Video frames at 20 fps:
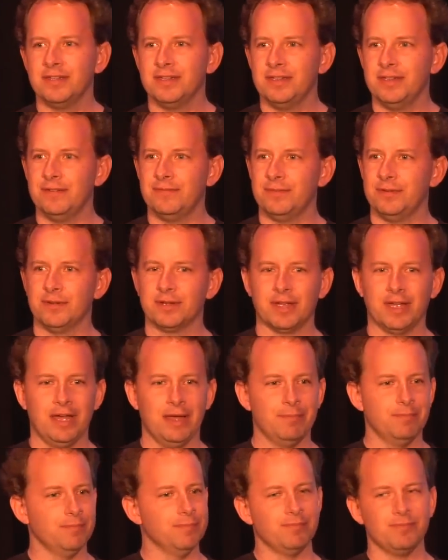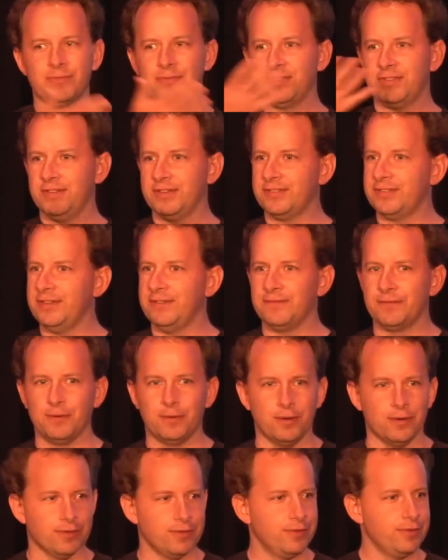if you come
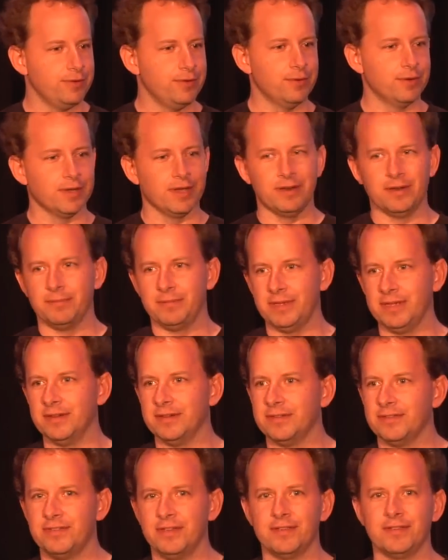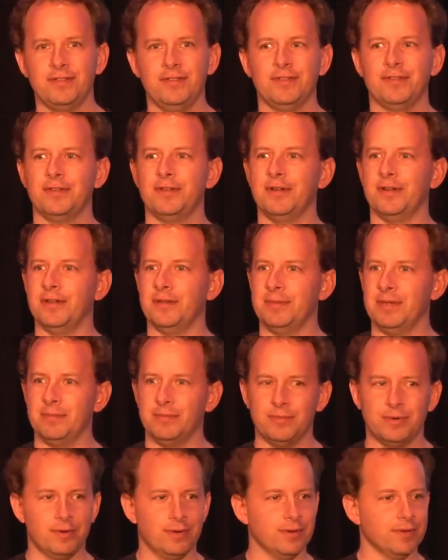64th, you'll get a bit. 63rd, a bit
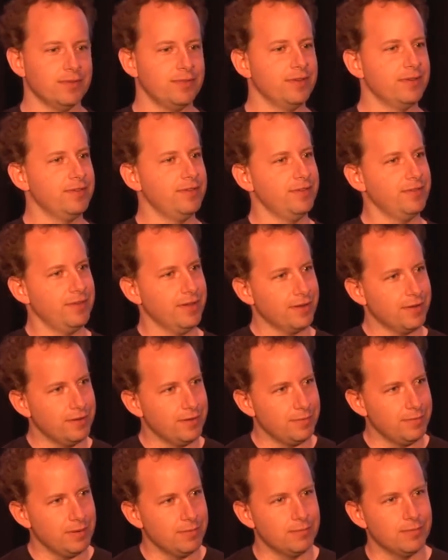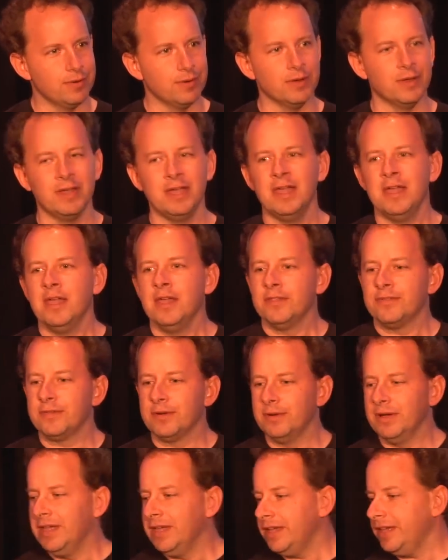more. 62nd, a bit more.
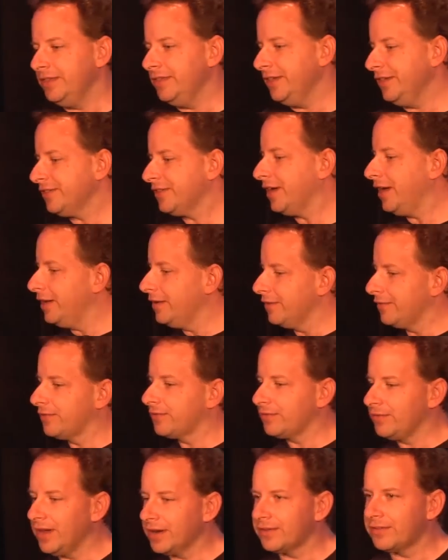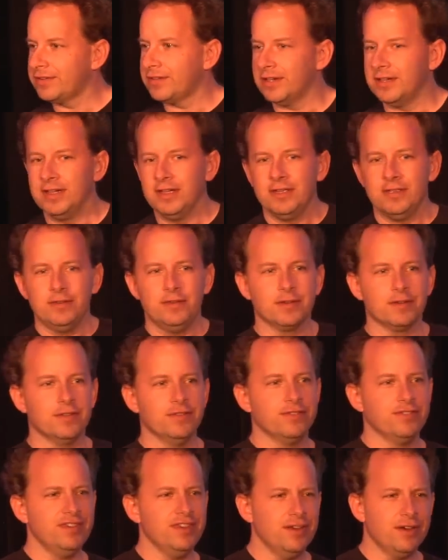So, in this kind of structure, you can
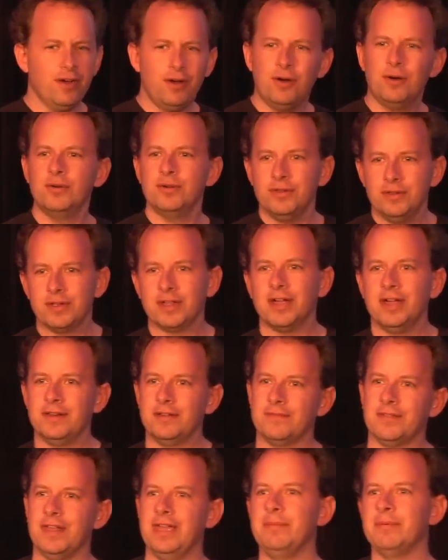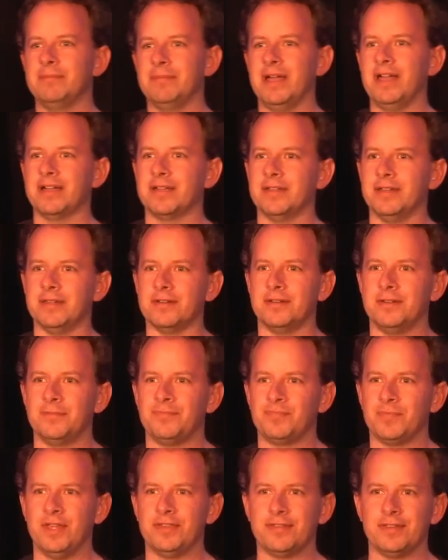see a whole new kind of labor market.
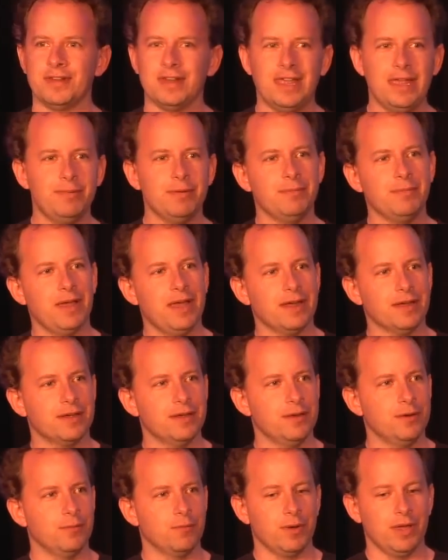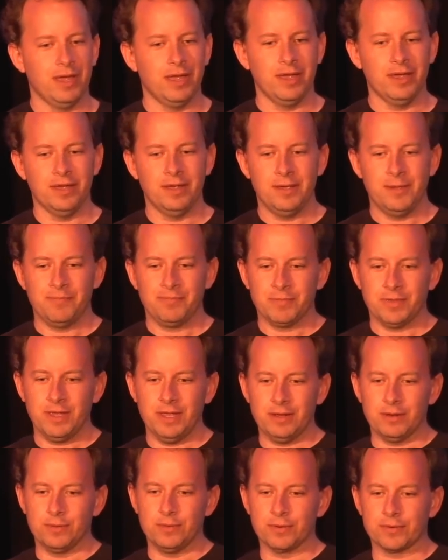It's a labor market where
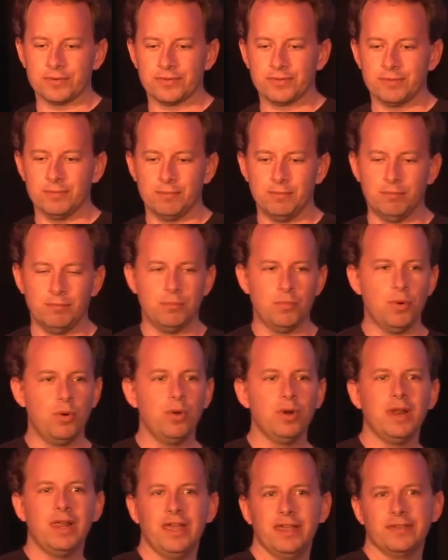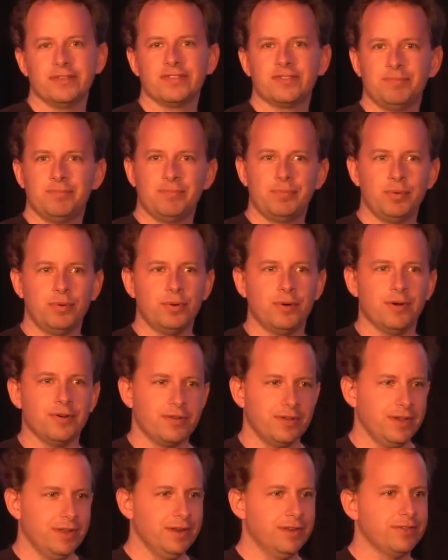it looks more like sport
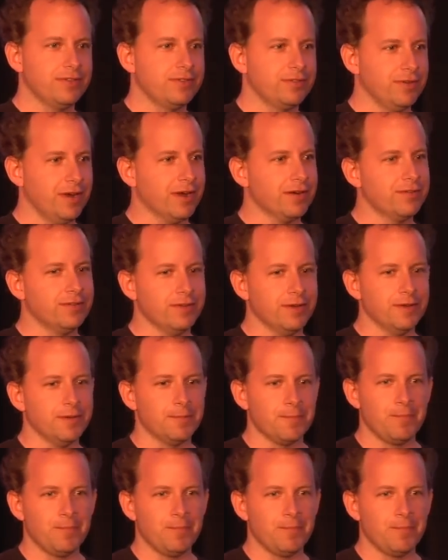in its structure